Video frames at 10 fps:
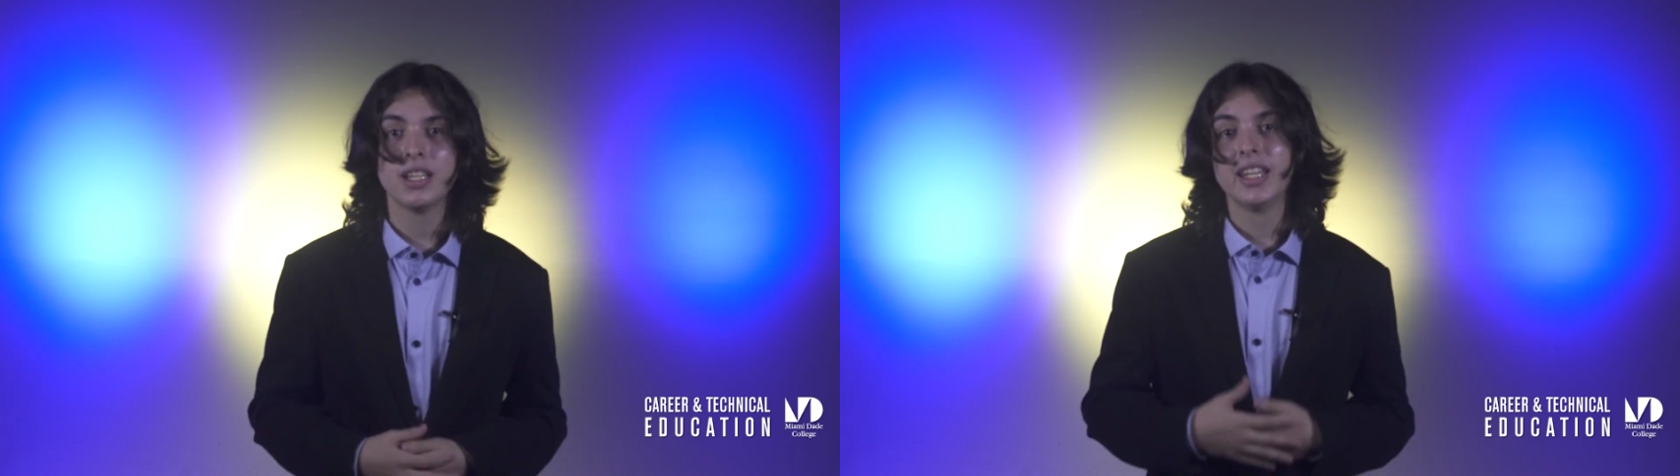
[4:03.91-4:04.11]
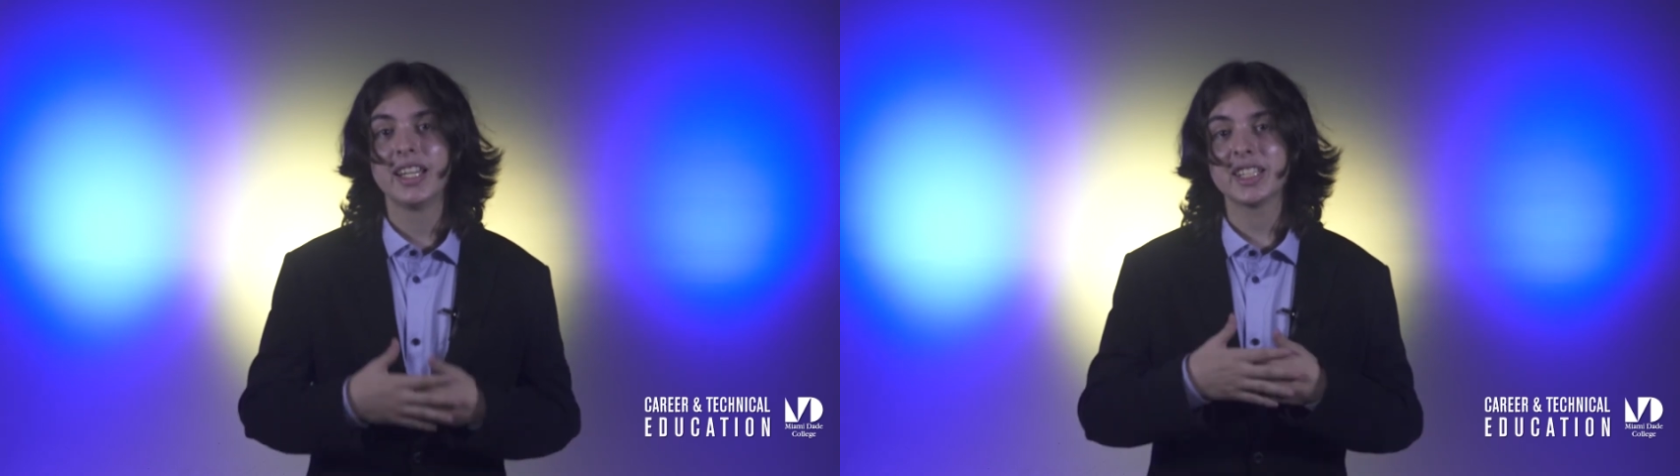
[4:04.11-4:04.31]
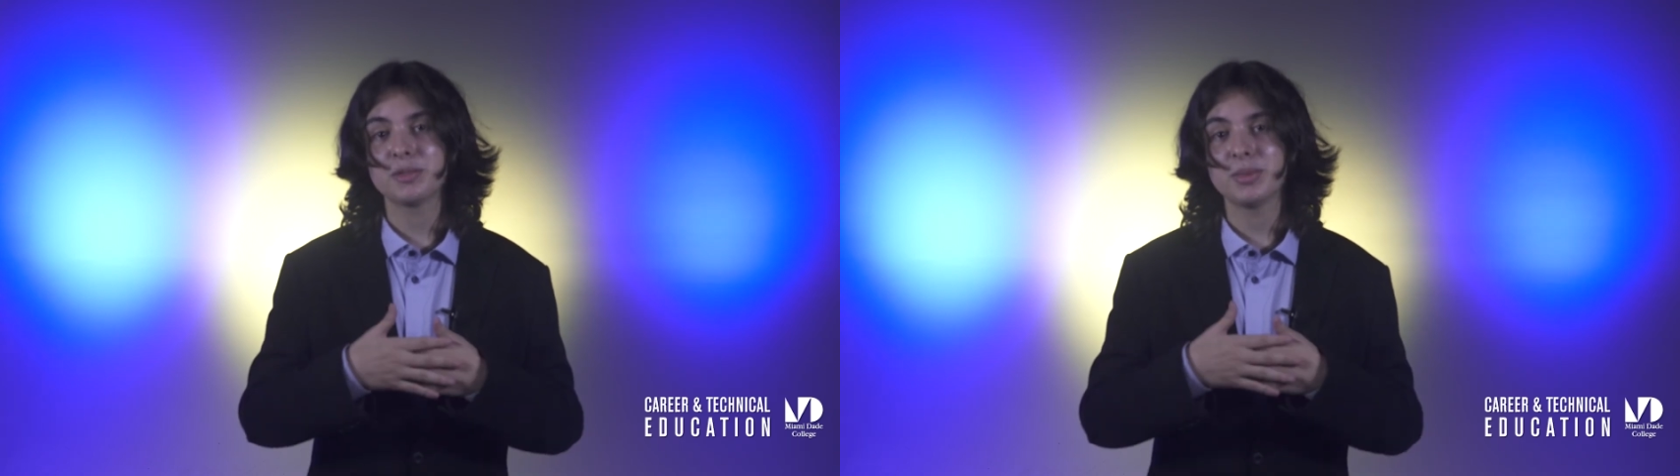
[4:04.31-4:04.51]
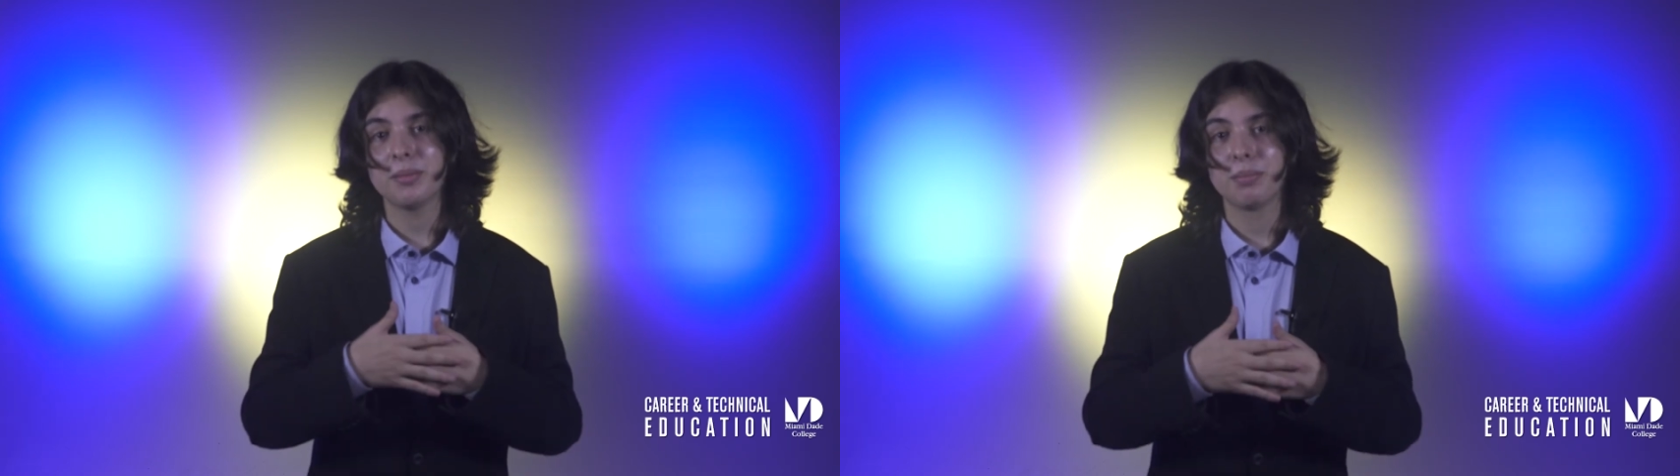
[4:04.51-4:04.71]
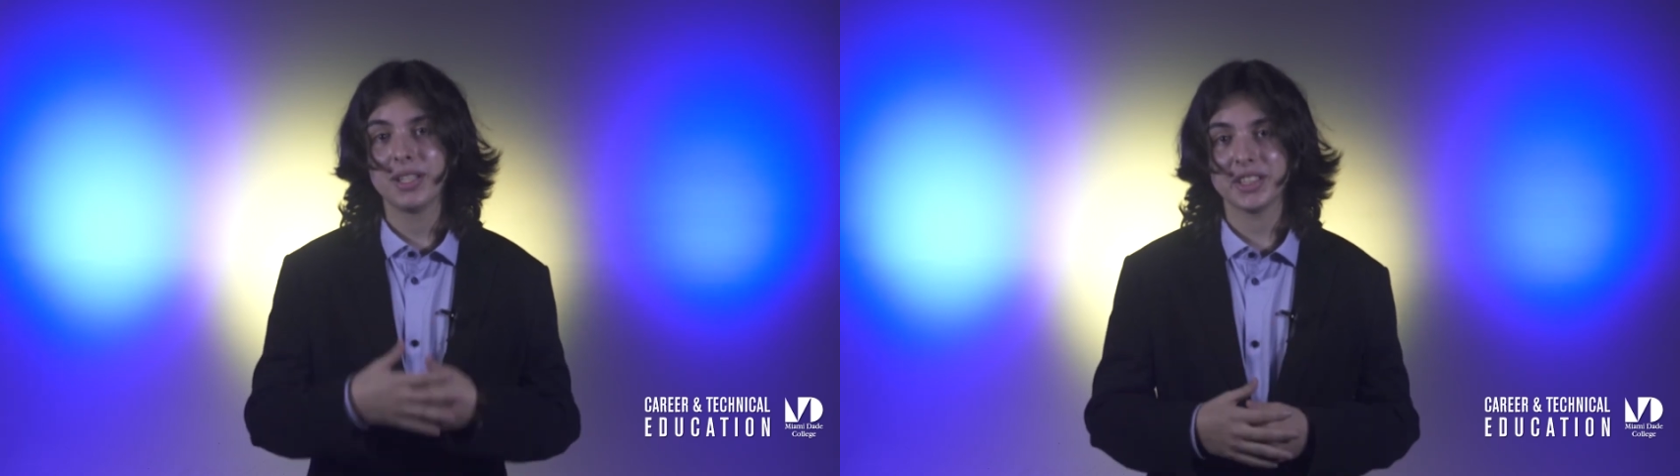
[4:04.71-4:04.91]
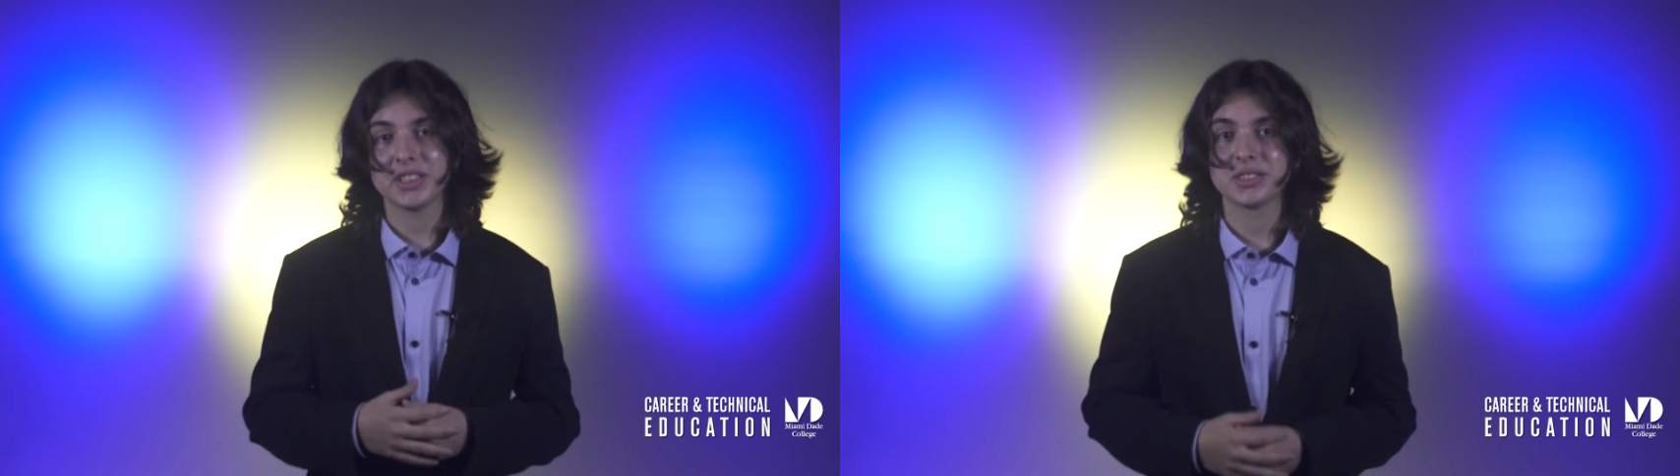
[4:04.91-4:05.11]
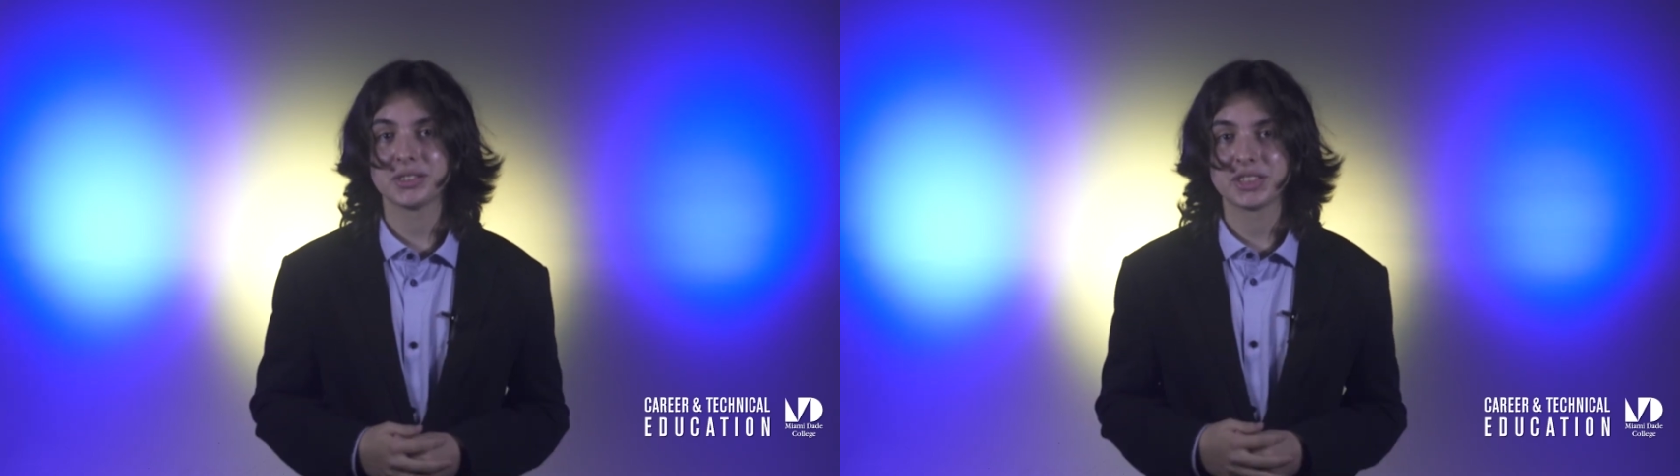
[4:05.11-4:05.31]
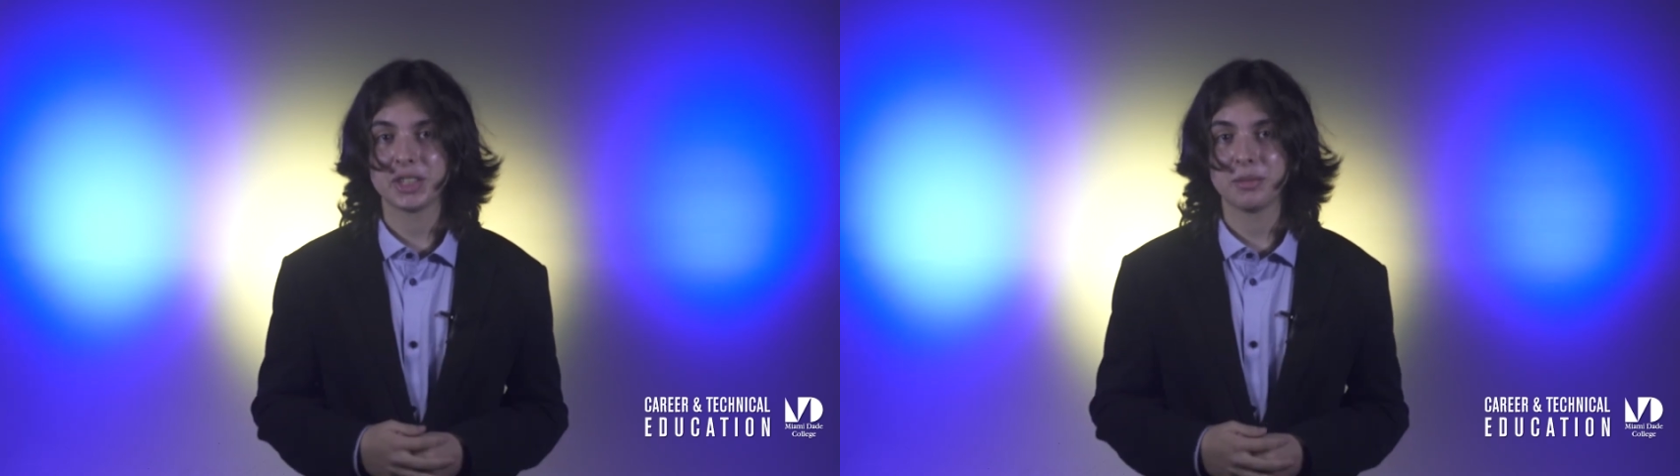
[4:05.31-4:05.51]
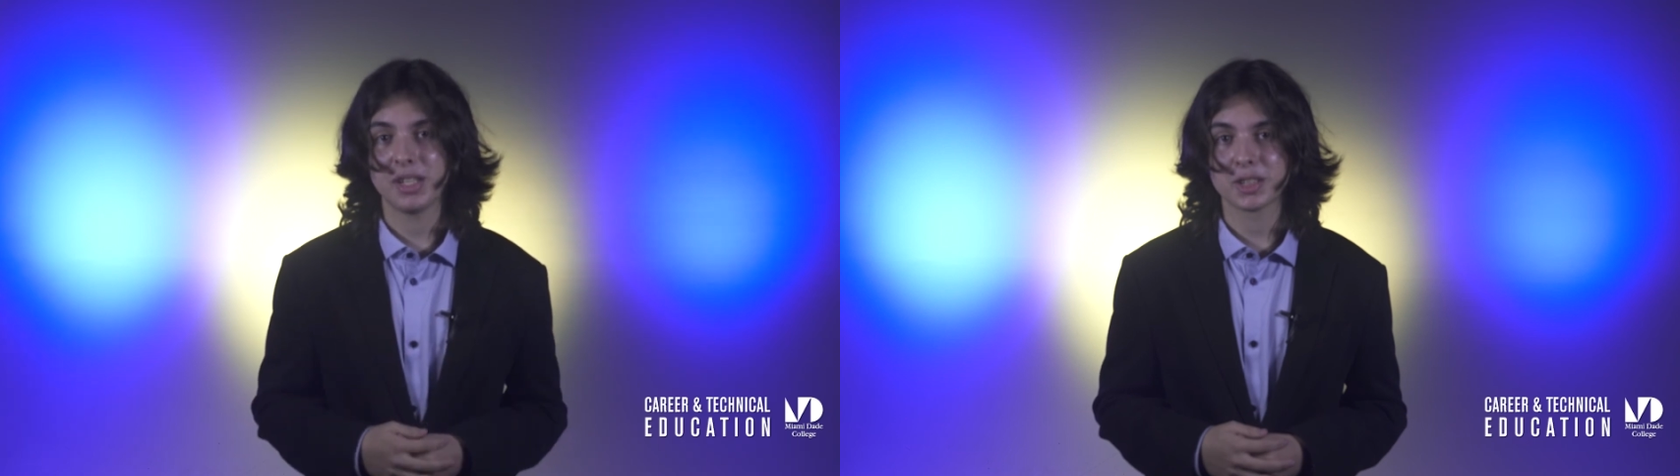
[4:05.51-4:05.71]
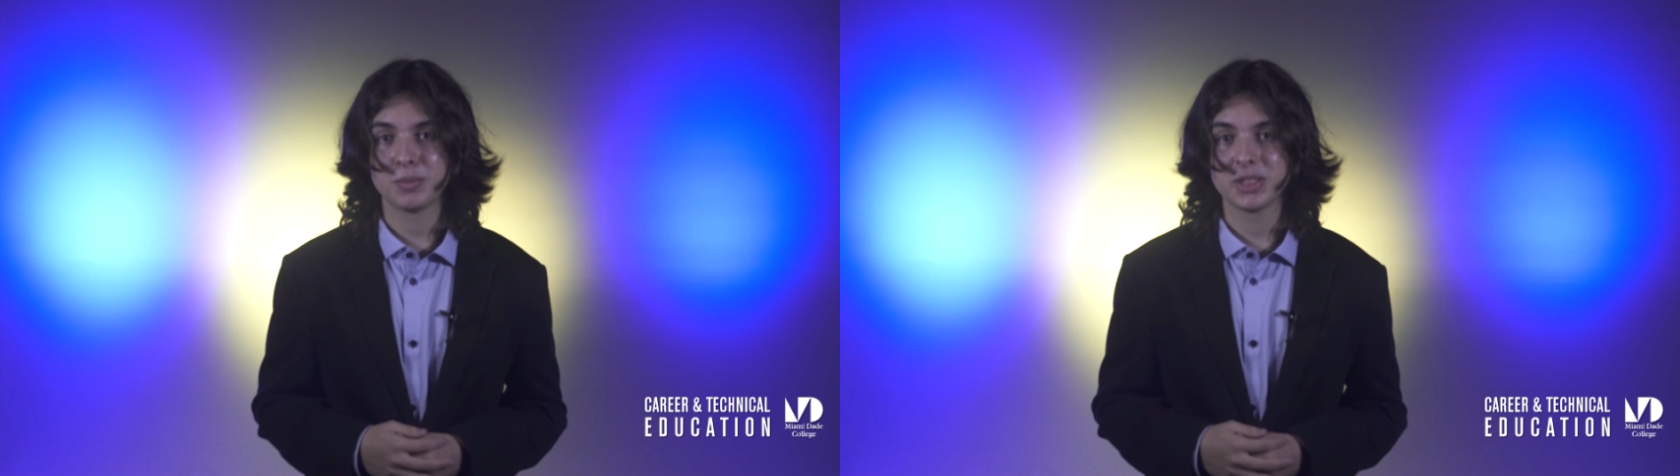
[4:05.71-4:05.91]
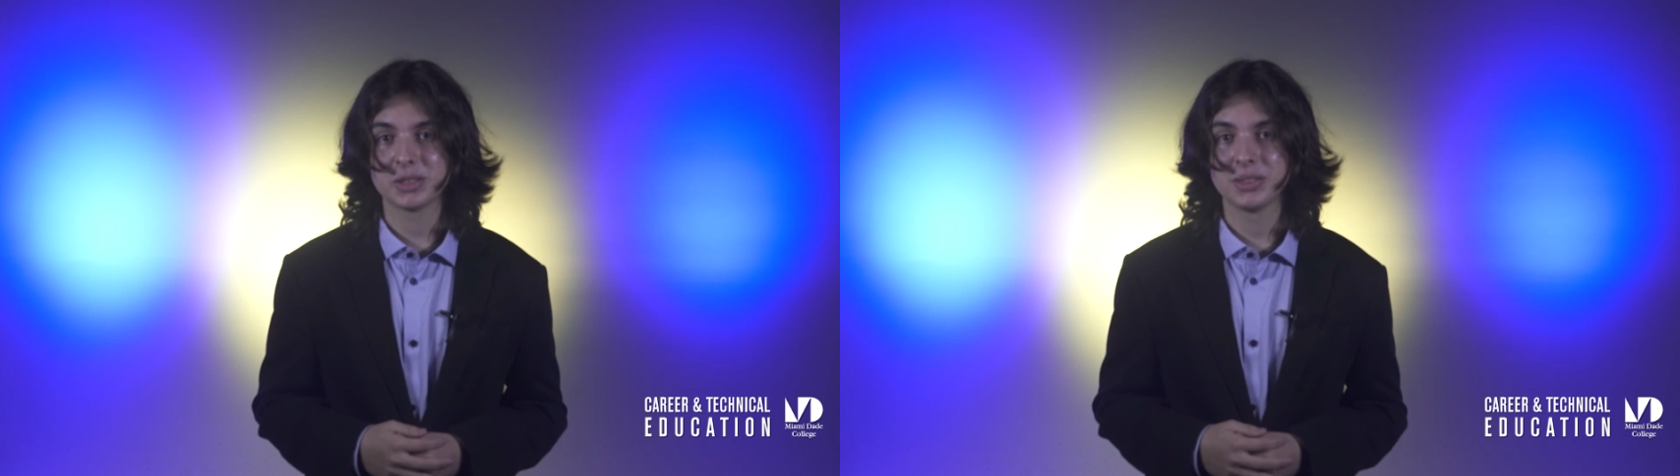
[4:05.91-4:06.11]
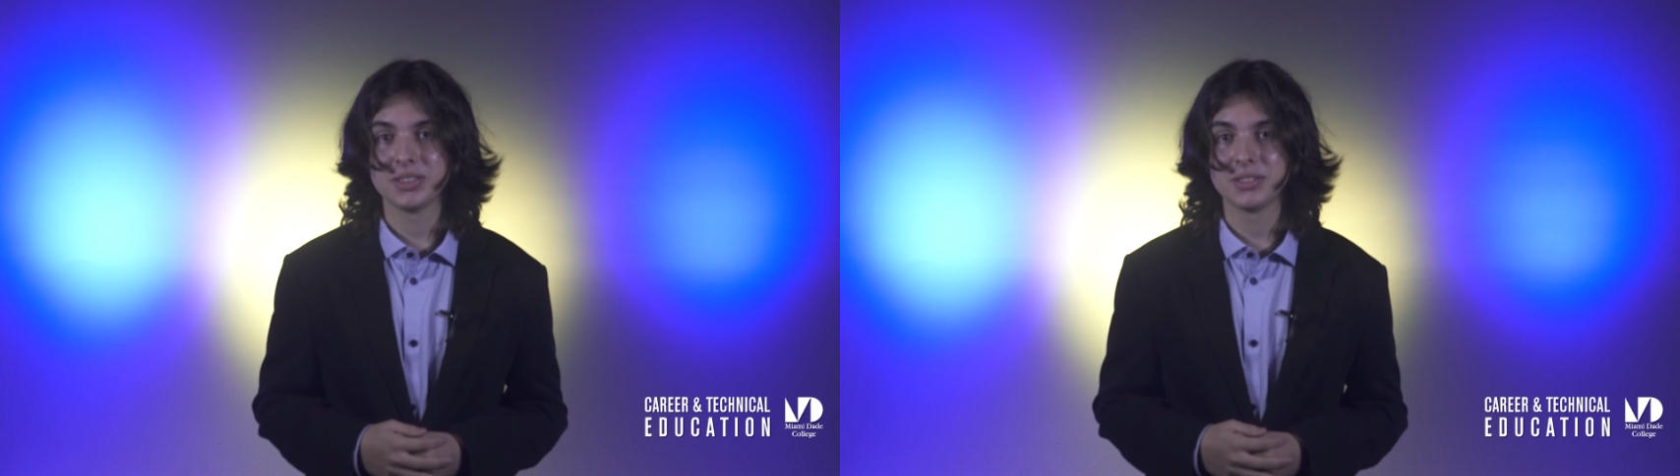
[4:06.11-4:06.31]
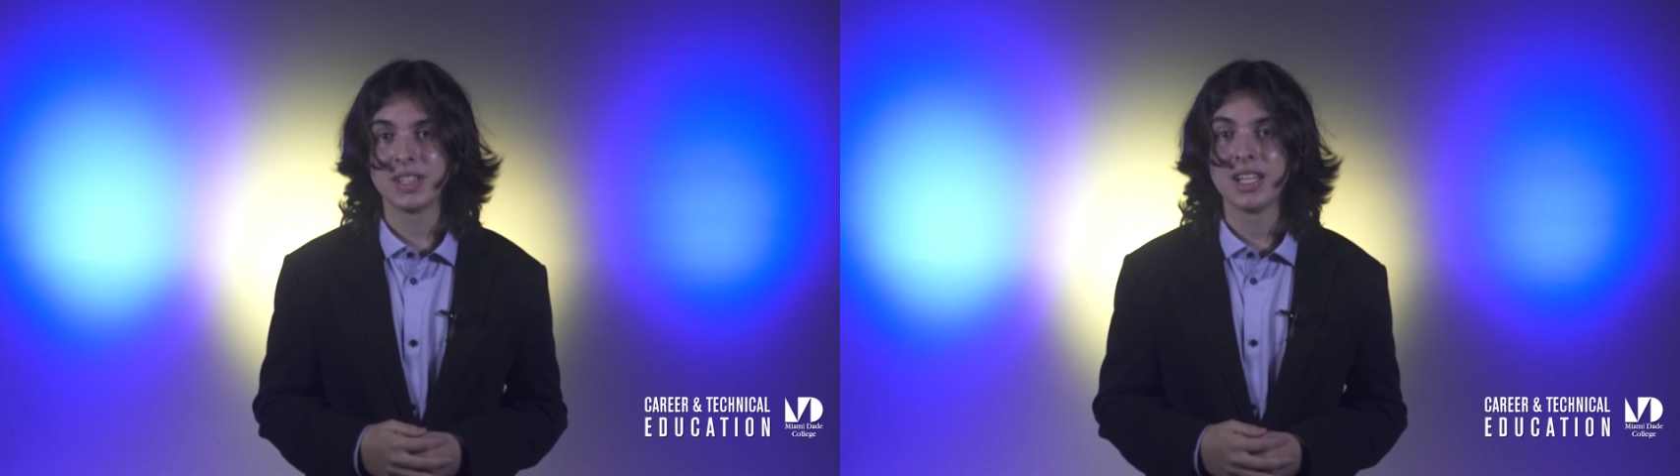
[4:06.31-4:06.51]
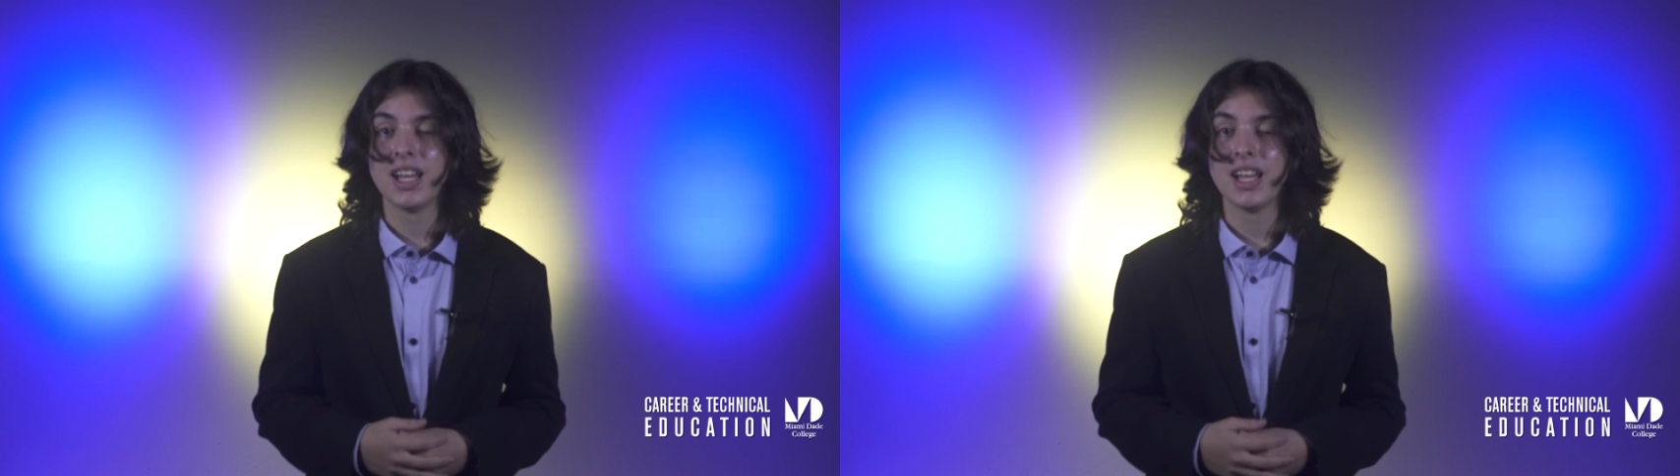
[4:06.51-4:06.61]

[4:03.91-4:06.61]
It has been a pleasure to share my experience with you.